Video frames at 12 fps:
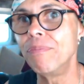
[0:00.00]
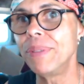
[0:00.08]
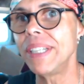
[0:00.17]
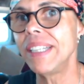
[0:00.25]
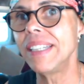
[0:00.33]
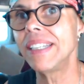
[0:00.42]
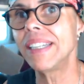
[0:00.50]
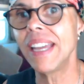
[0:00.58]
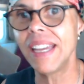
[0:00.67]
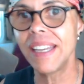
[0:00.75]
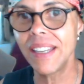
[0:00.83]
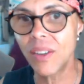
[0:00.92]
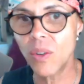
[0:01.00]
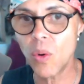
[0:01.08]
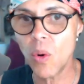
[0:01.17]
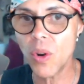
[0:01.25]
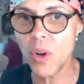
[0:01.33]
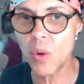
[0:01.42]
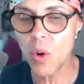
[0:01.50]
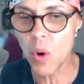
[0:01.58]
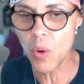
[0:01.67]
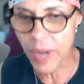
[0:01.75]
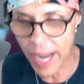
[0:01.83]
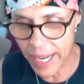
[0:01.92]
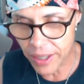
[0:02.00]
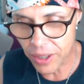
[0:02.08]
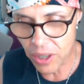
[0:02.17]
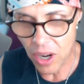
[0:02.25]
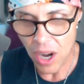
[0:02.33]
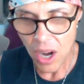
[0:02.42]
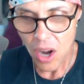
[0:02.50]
being a quote unquote hater